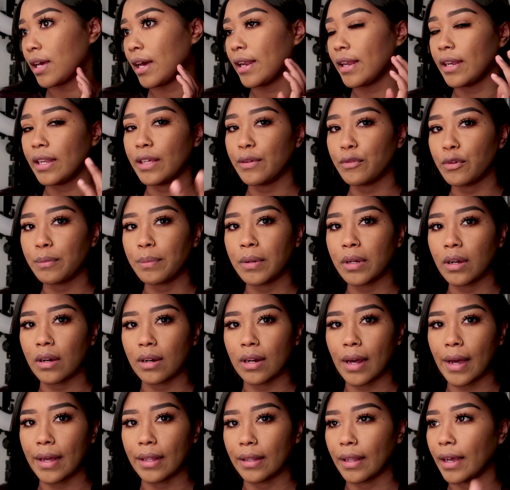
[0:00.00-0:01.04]
I didn't even put on
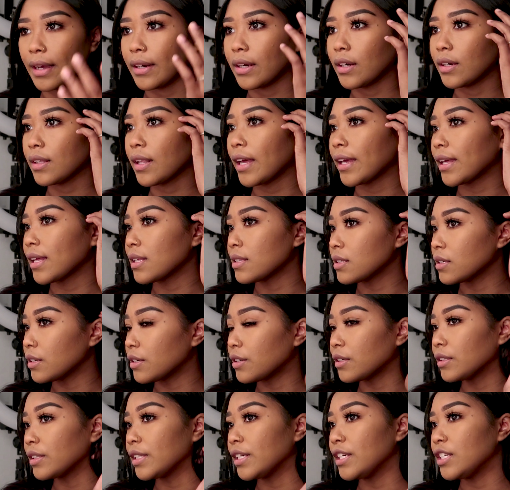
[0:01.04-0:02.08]
eyeliner. Like, it's
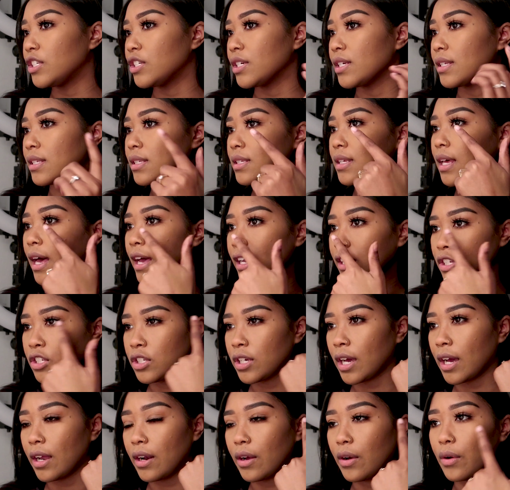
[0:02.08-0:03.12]
literally just
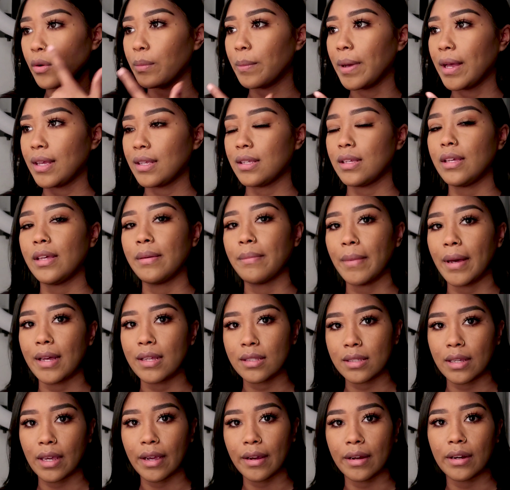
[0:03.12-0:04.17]
eyeshadow and
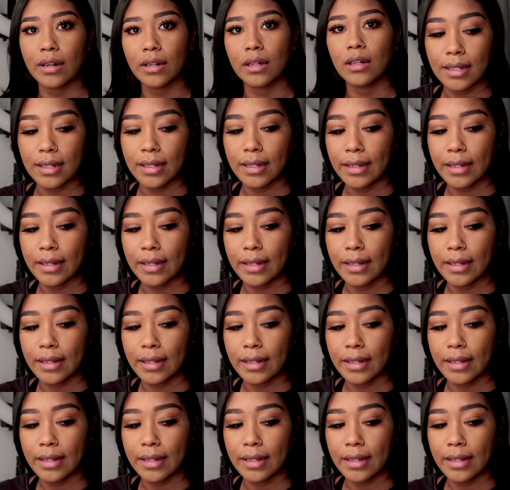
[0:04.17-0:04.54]
mascara.